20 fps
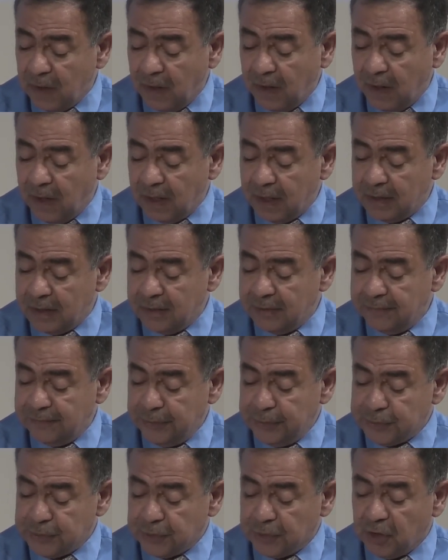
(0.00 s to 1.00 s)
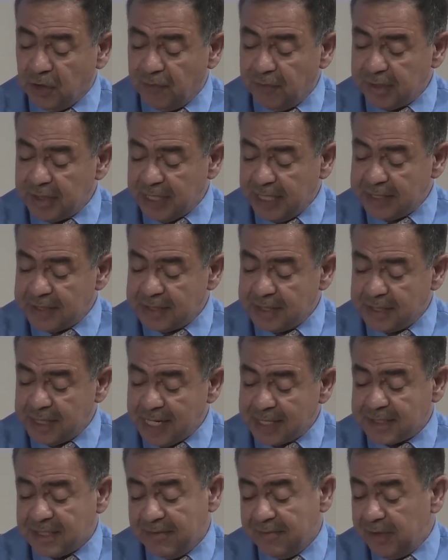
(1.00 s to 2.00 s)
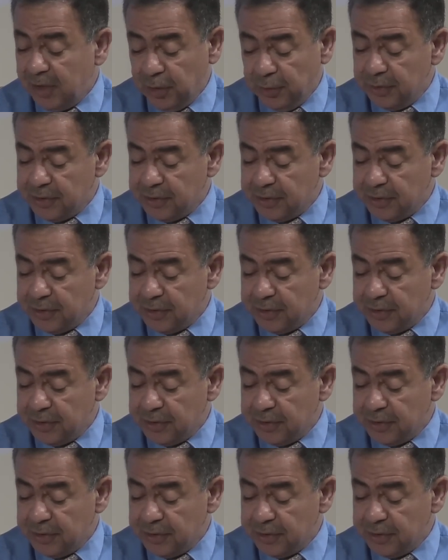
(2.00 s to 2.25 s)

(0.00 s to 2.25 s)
on future COVID-19 activity or